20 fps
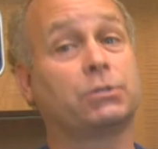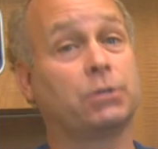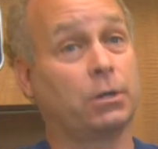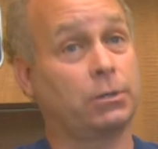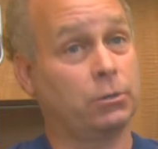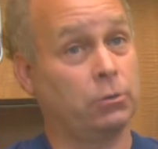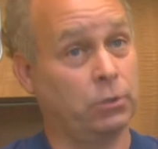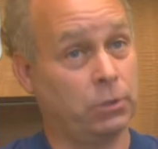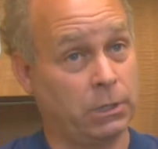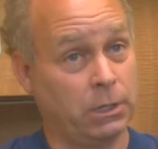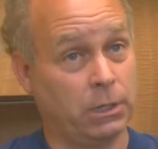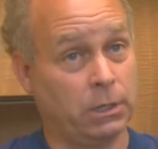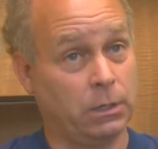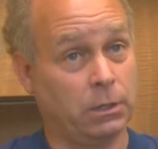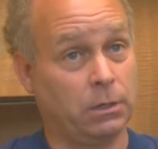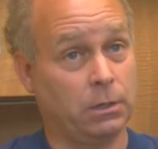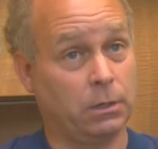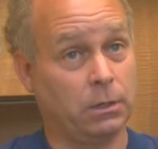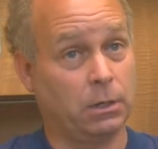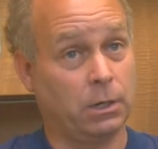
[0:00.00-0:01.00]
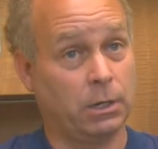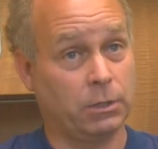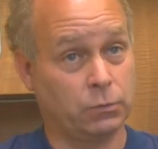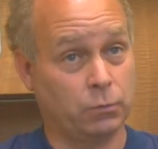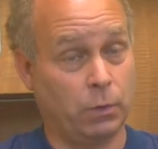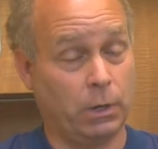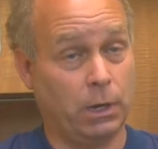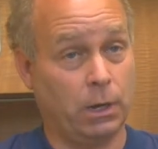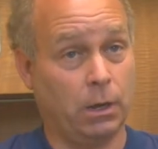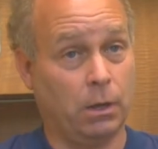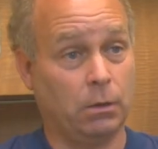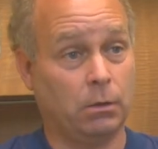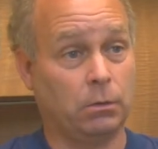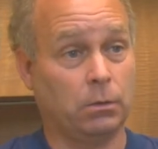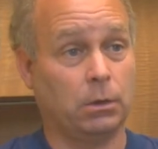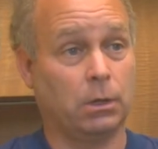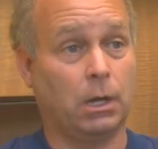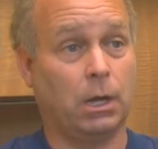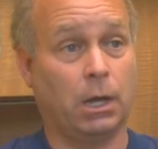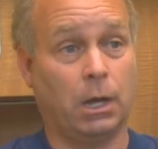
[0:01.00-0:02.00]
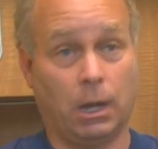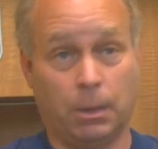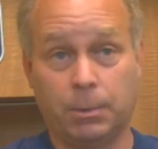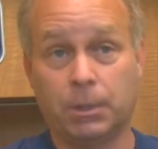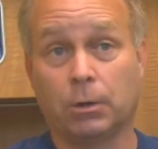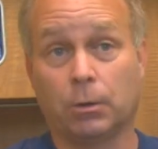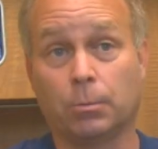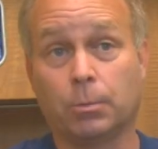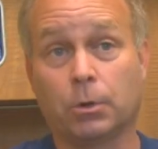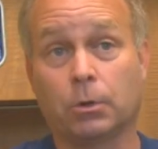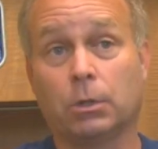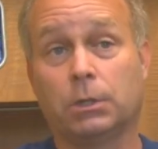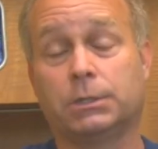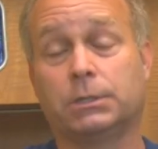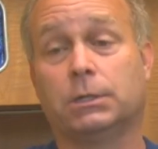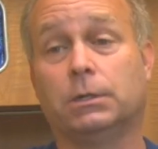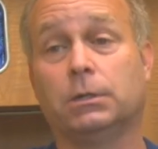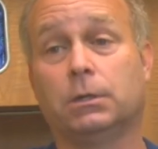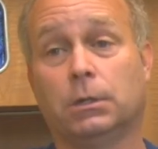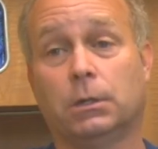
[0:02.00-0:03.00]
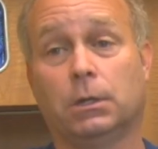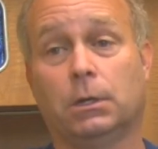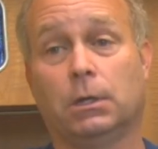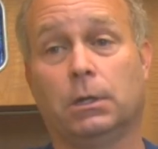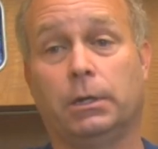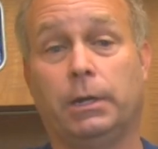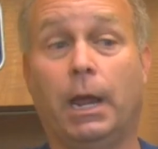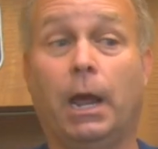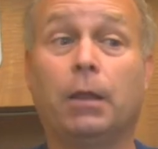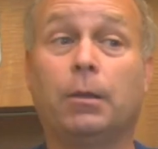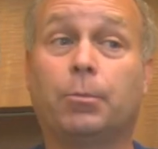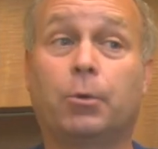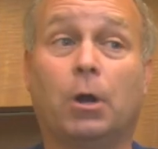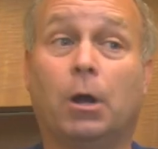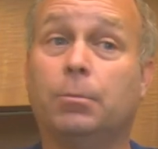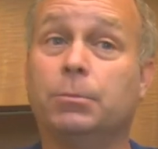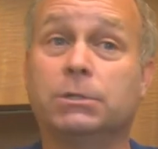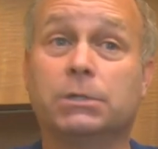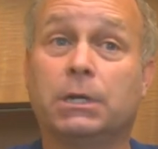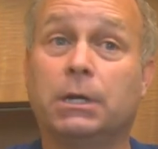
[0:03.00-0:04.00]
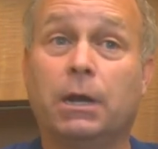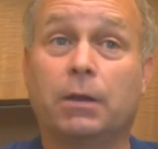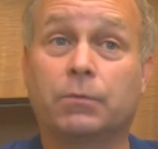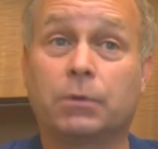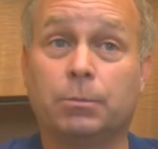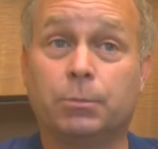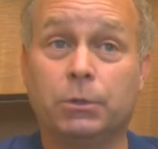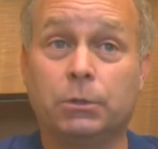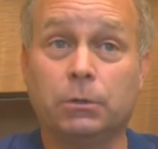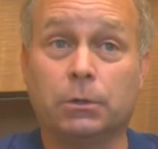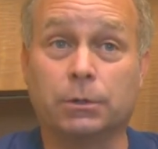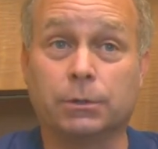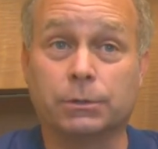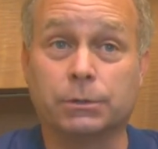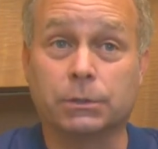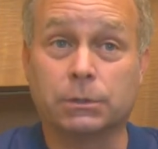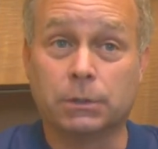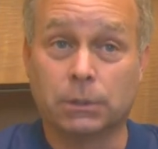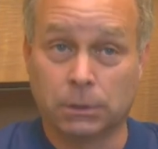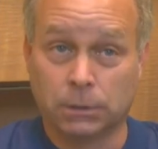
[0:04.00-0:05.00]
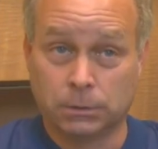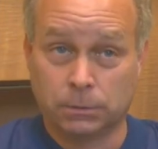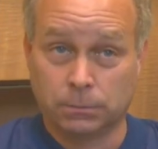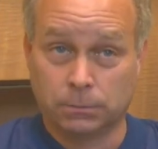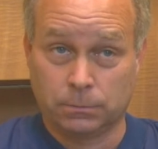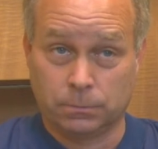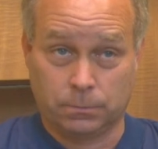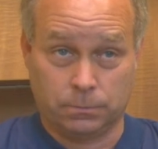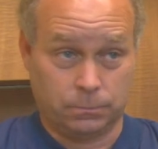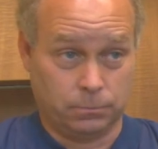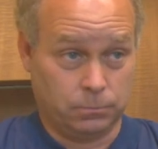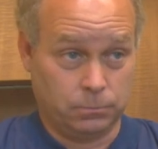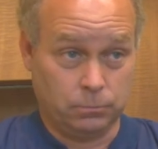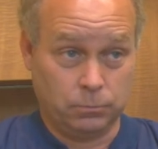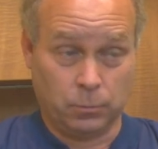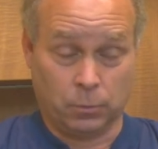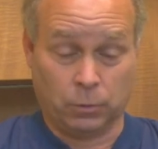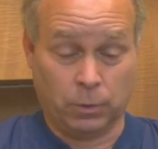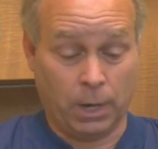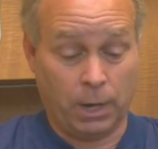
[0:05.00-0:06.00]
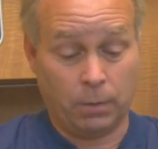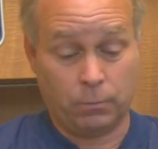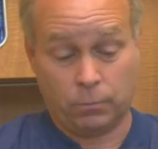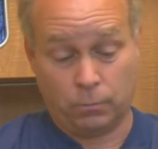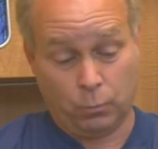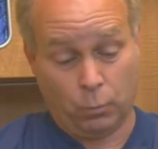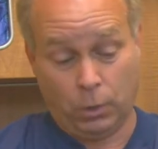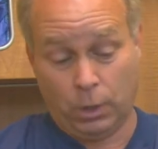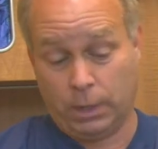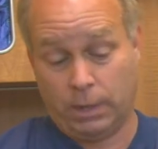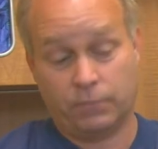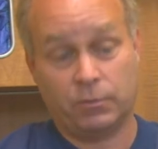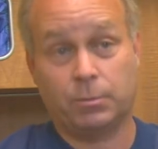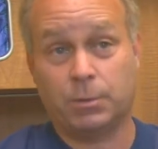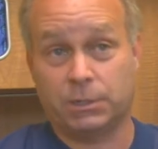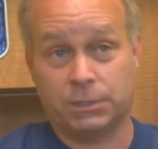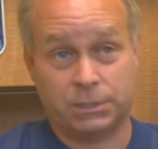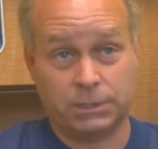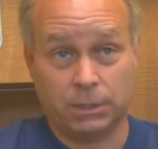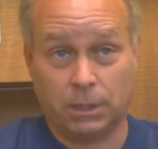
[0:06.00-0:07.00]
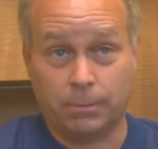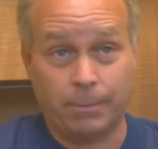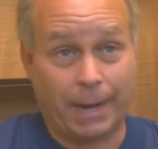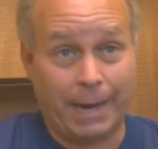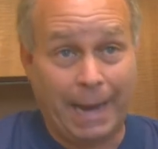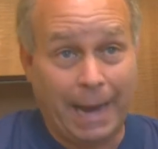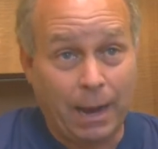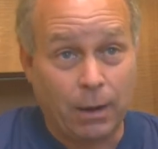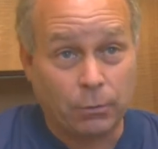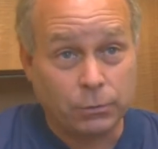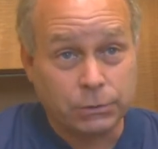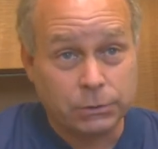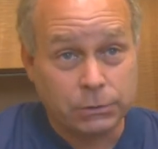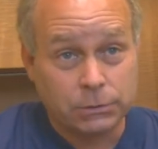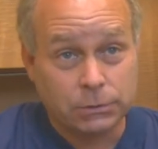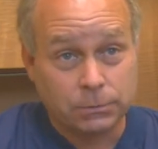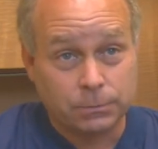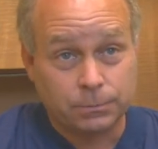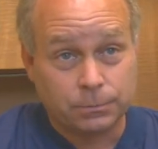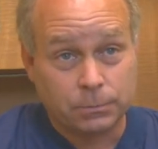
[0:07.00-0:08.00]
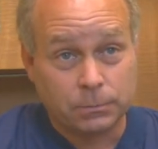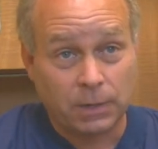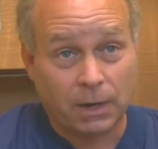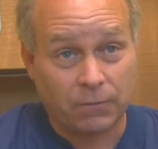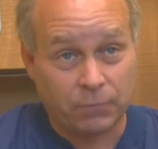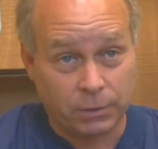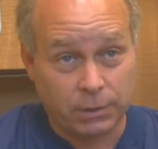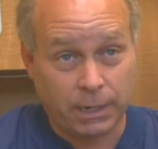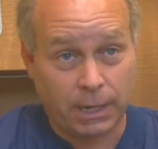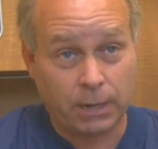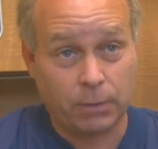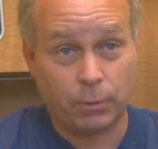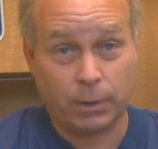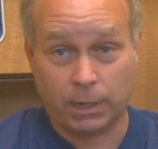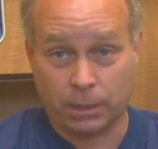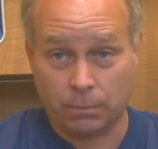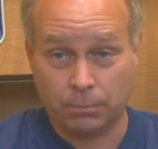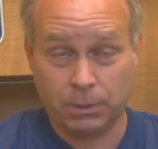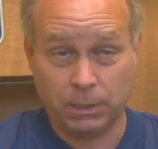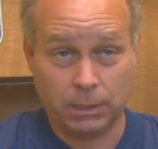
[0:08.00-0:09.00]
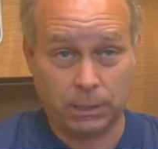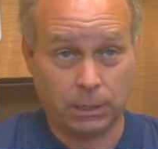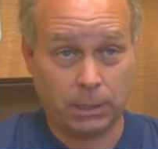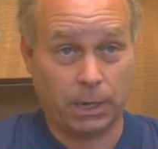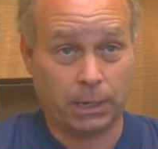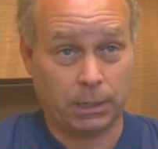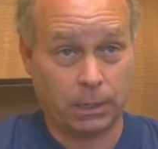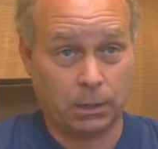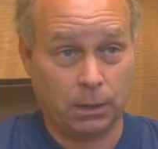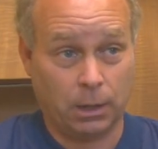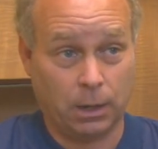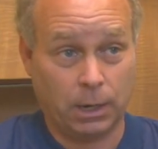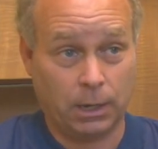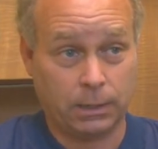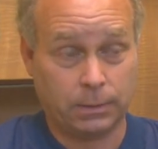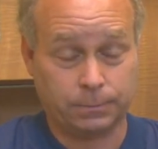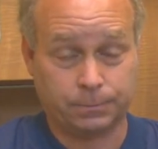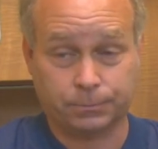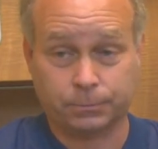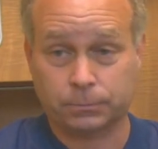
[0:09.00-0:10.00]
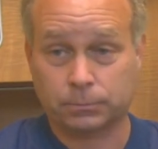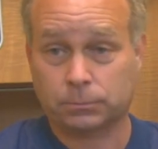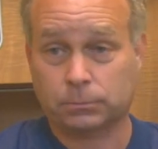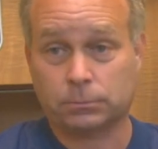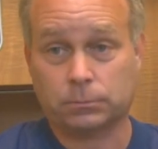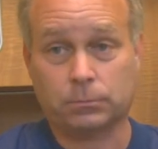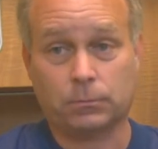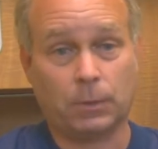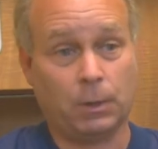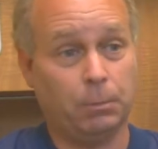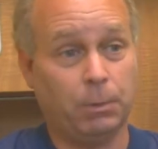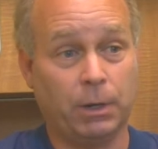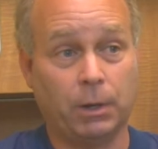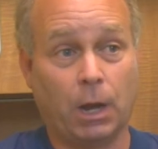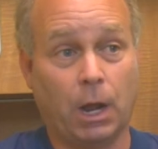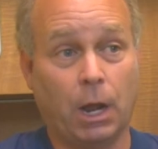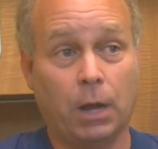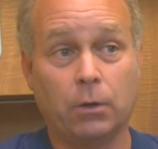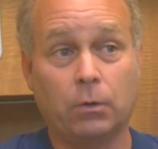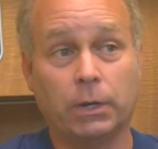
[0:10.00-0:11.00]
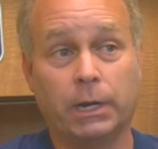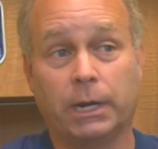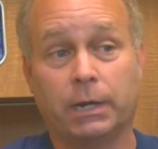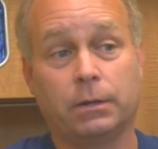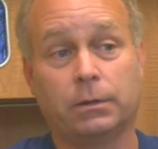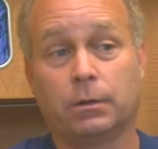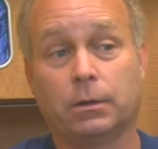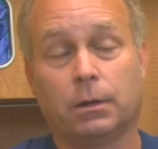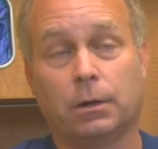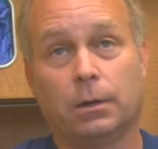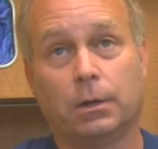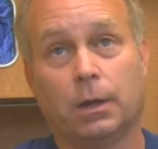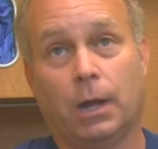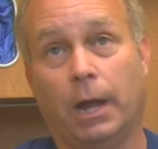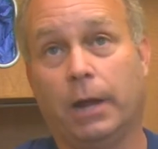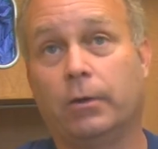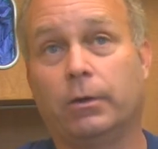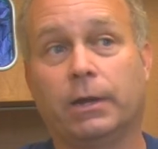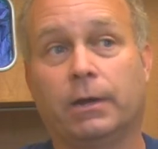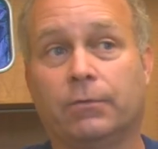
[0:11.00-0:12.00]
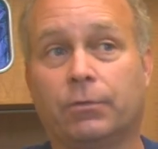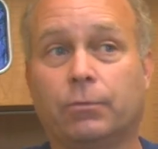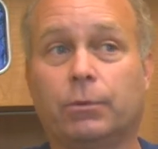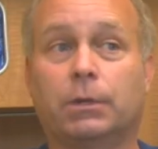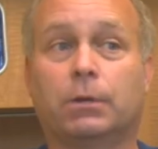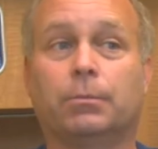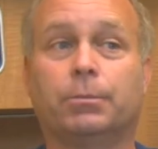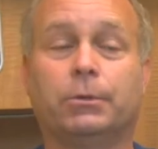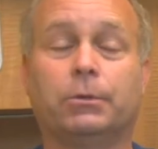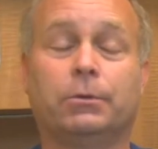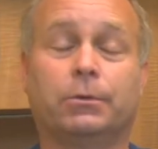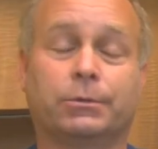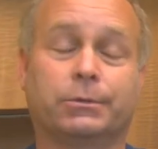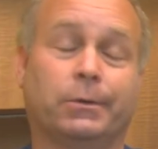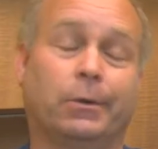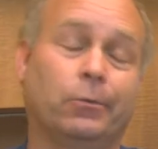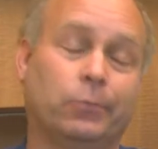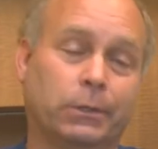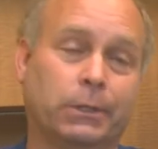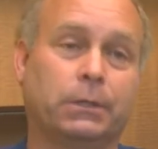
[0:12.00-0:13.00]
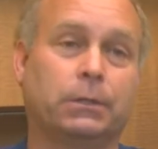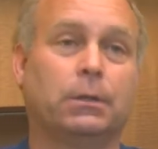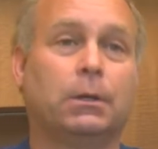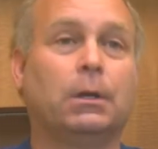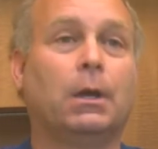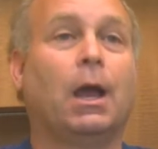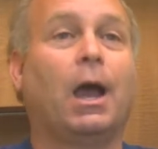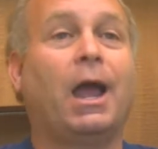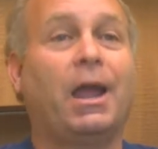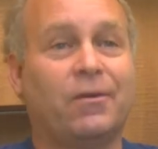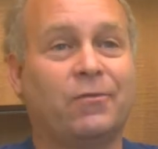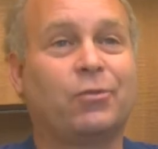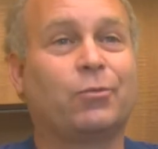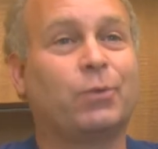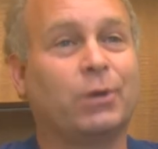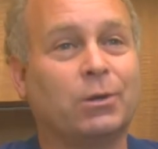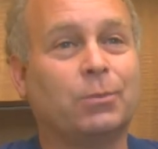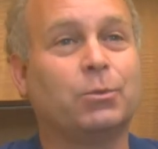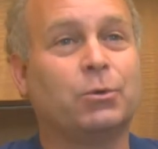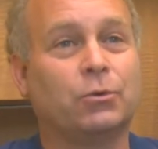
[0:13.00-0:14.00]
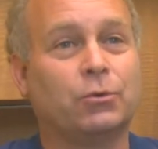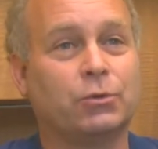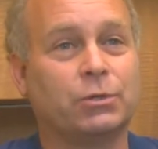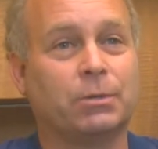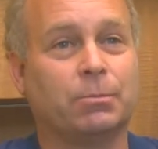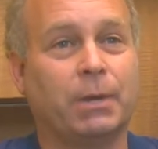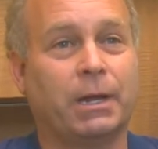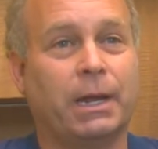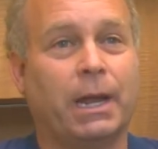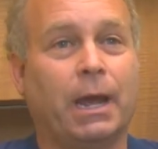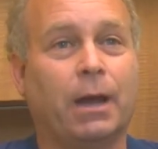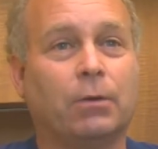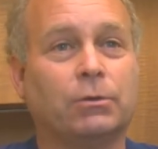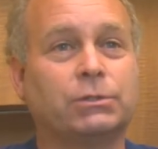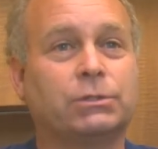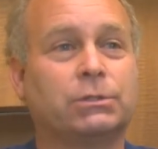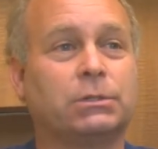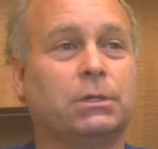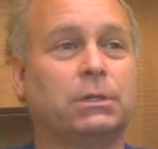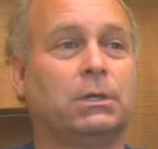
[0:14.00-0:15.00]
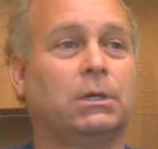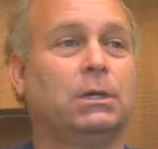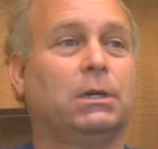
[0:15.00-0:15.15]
start to hook in as well up here in Burlington. Now the problem is I didn't have computers. Now, one, everybody's still in my house. Every day we had a meeting at 9 o'clock, but I only have 3 computers only. I have 3 computers at my house,